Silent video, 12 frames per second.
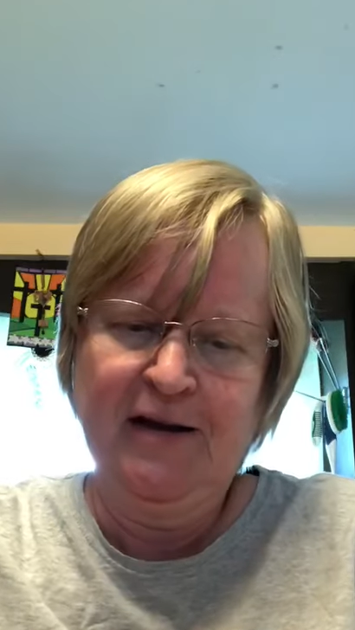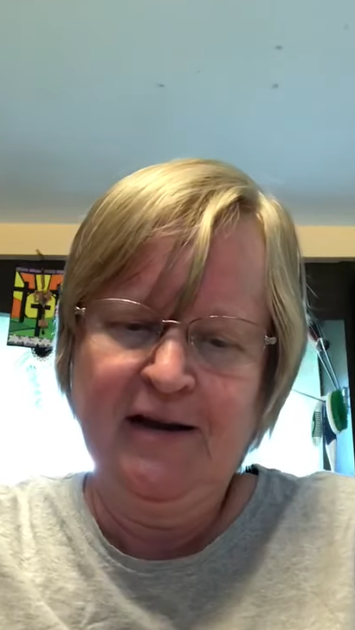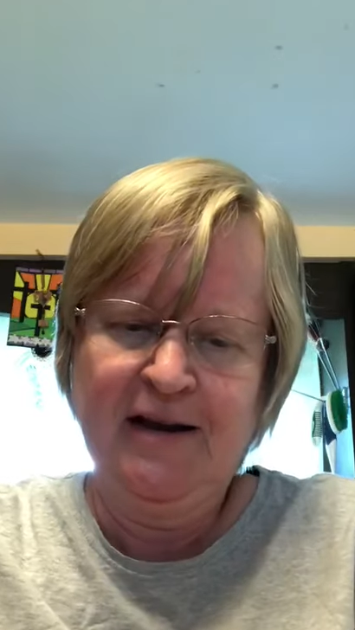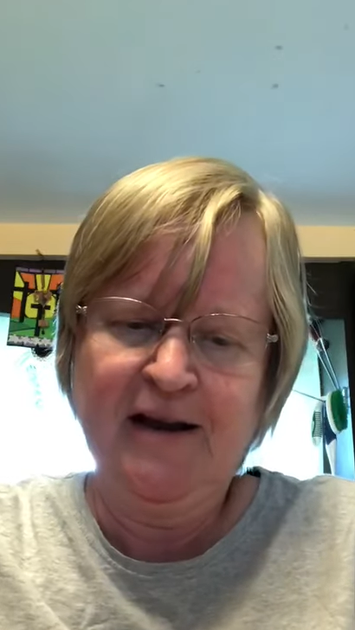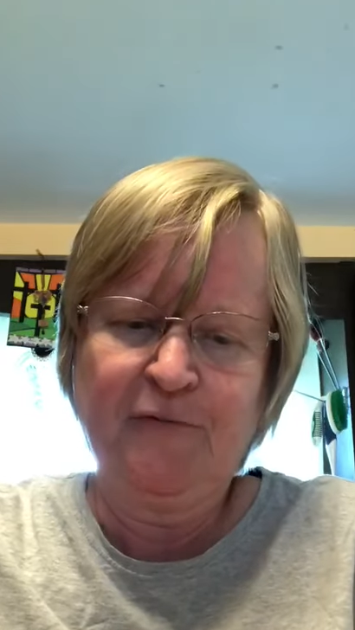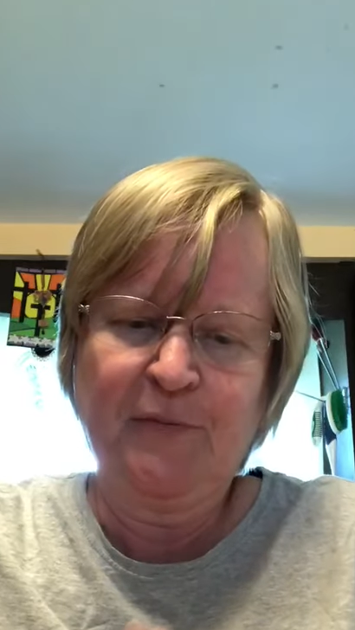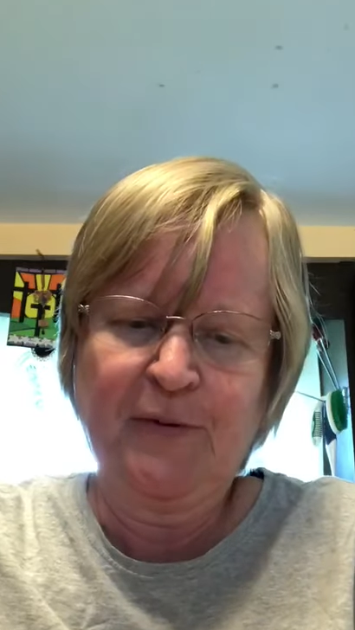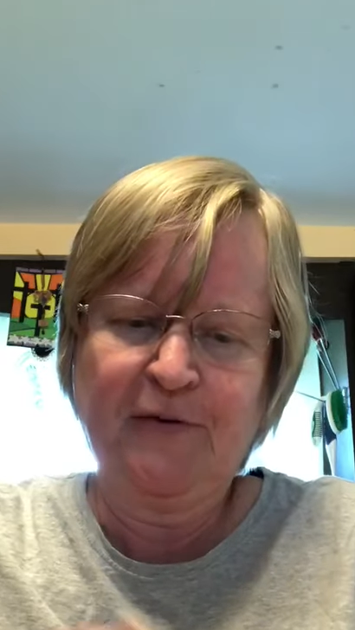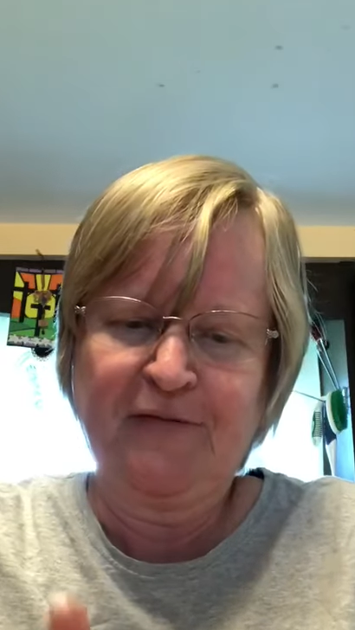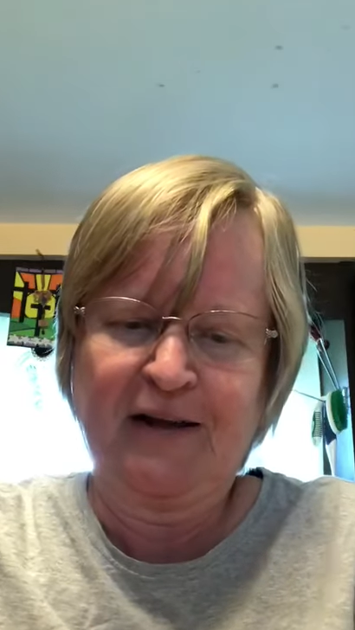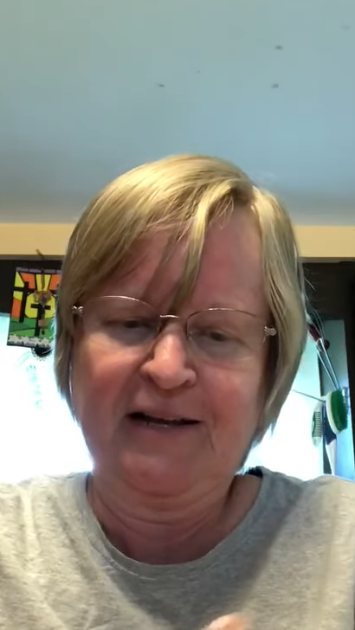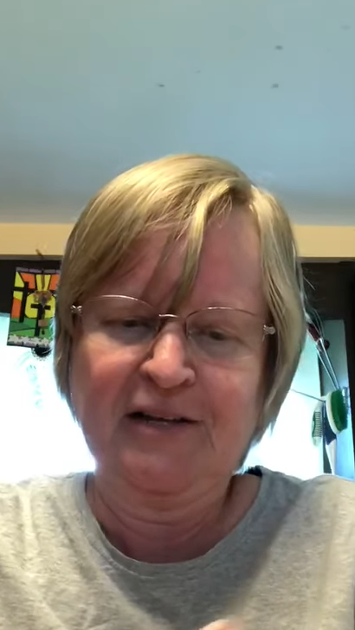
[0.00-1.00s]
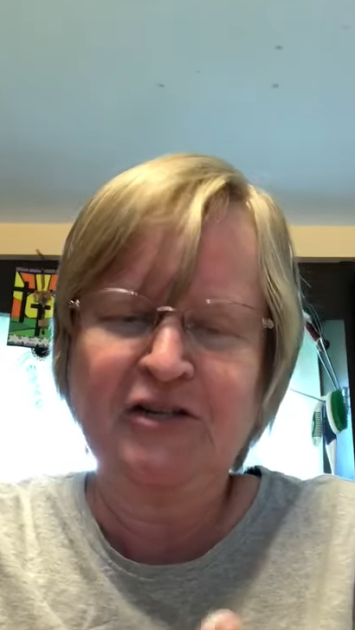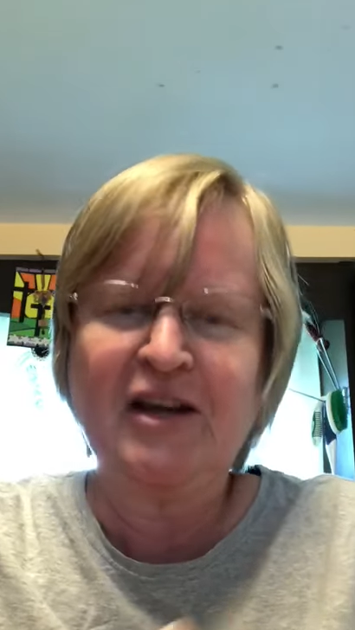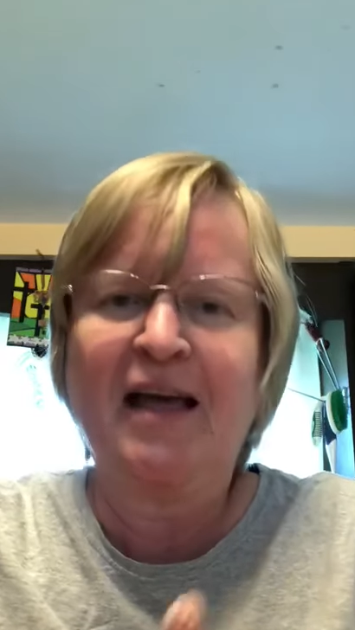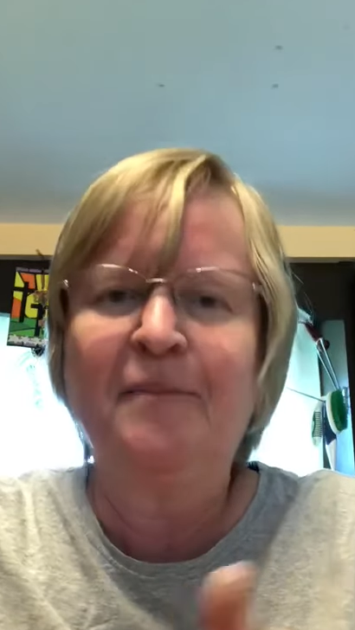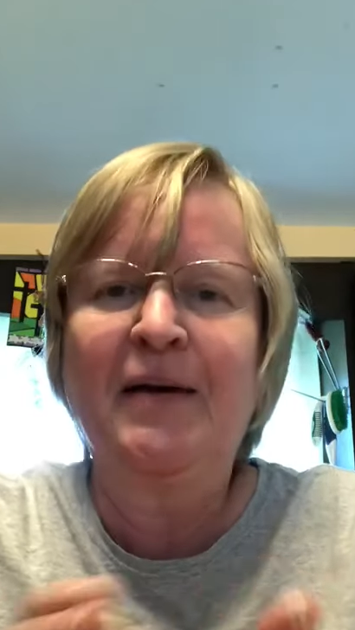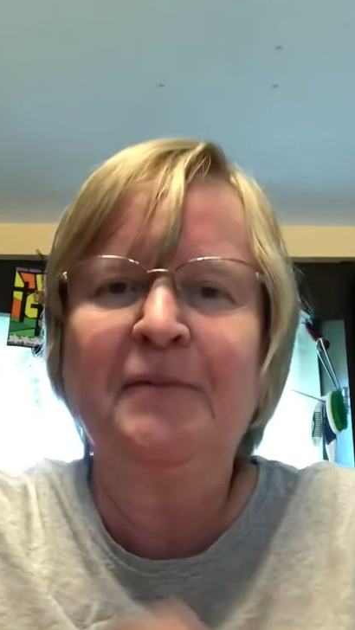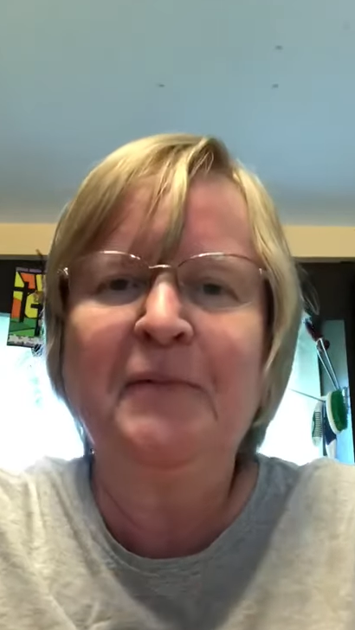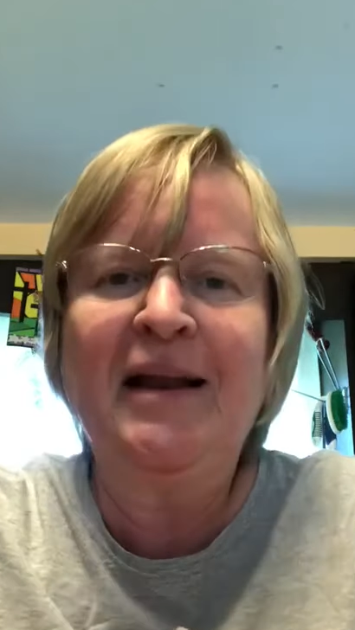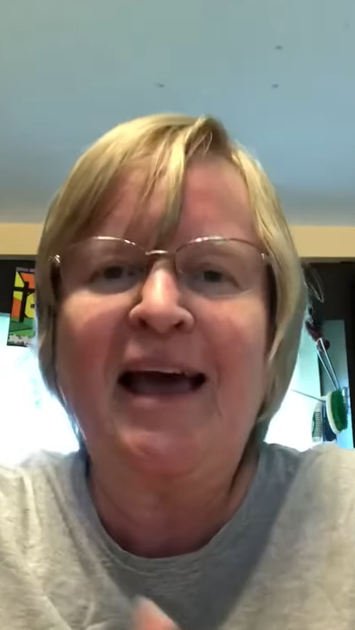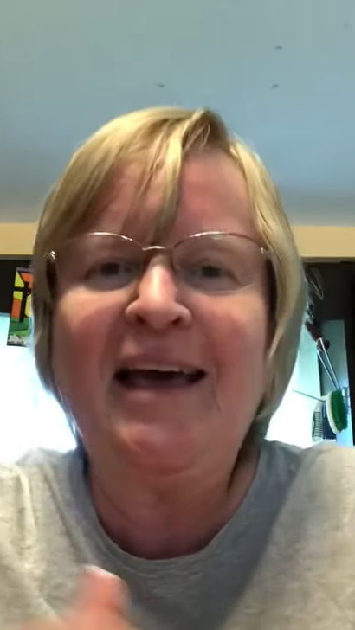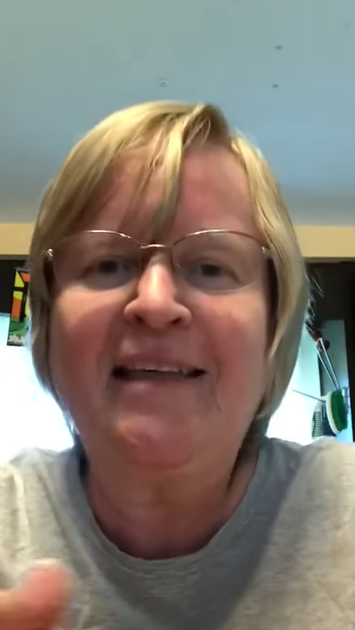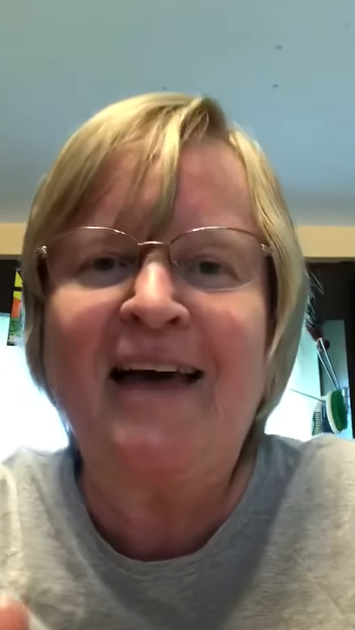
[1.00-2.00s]
perfectly shaped, and we
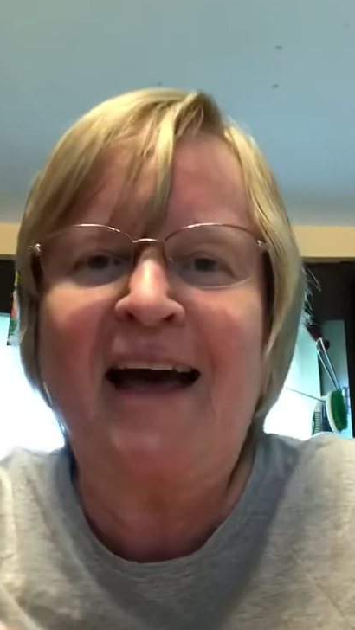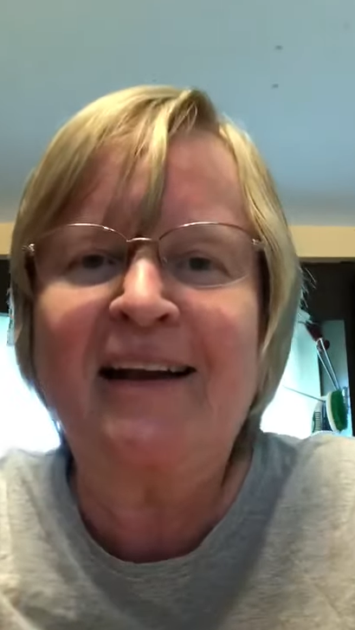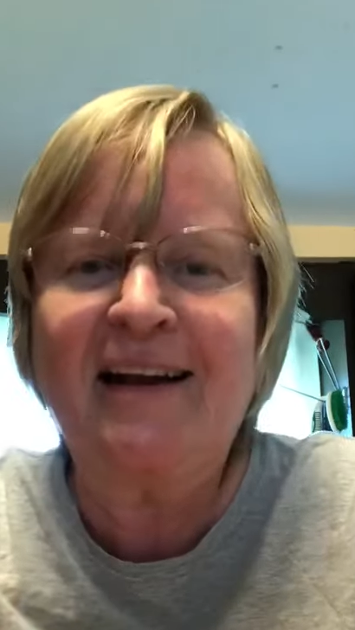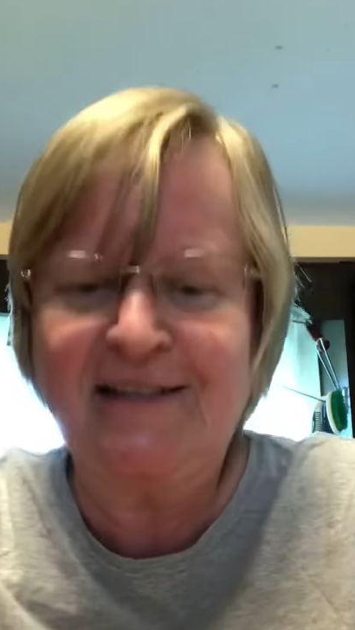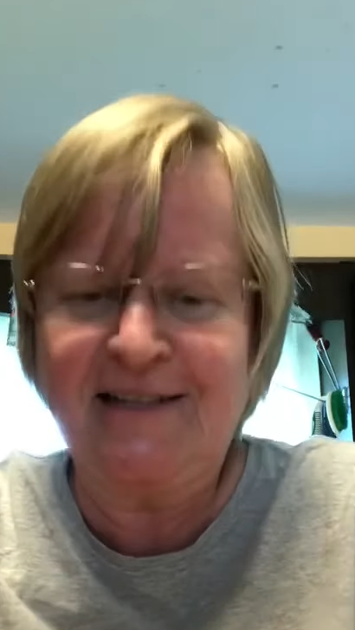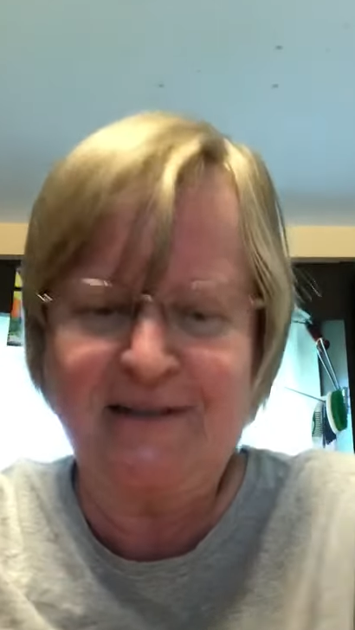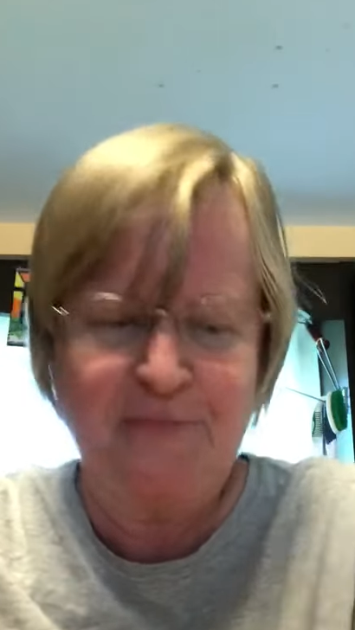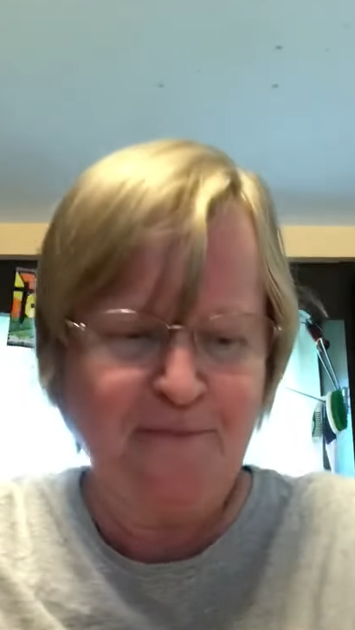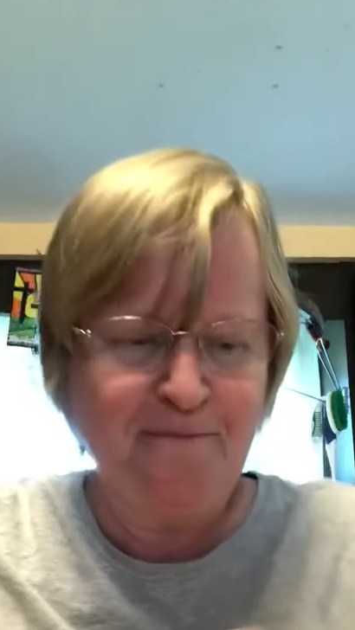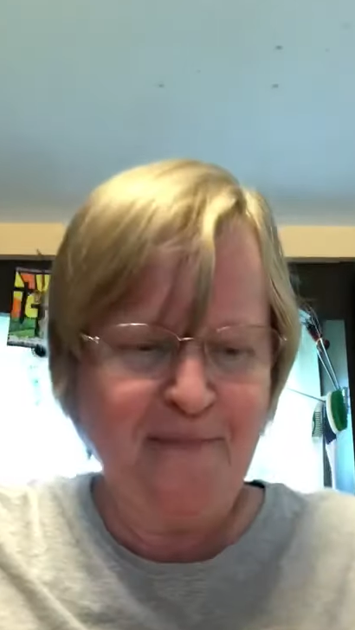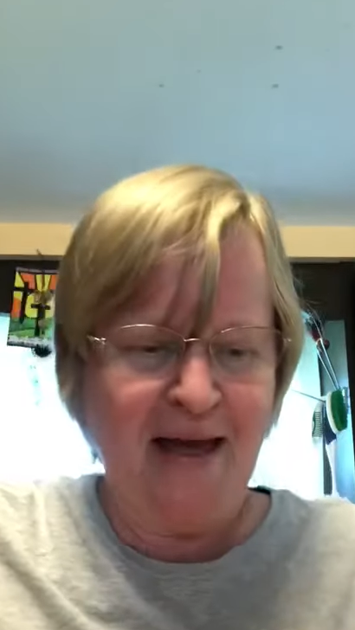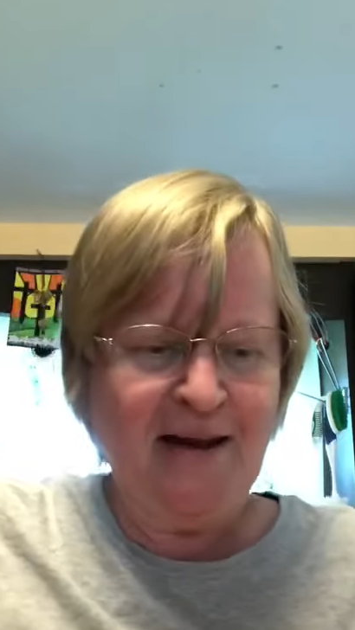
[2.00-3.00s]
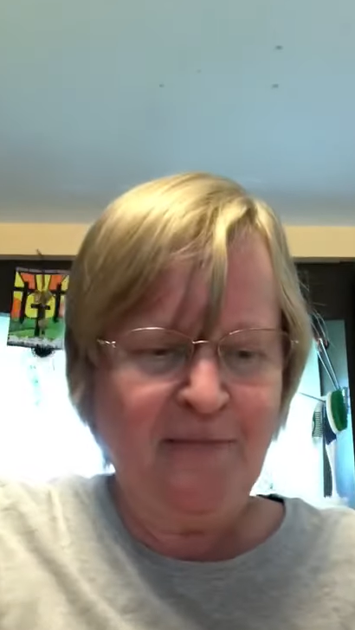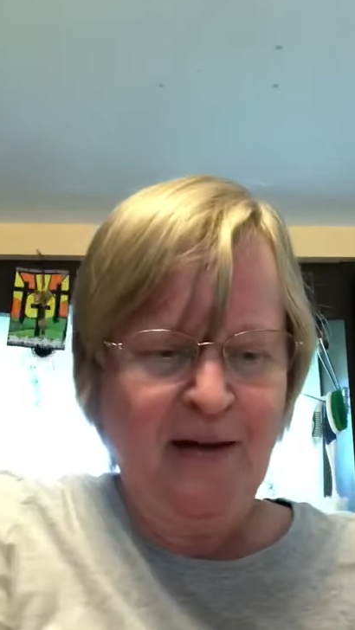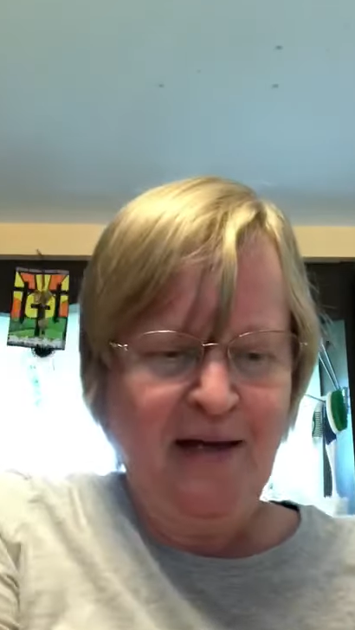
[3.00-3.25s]
like that because it's made.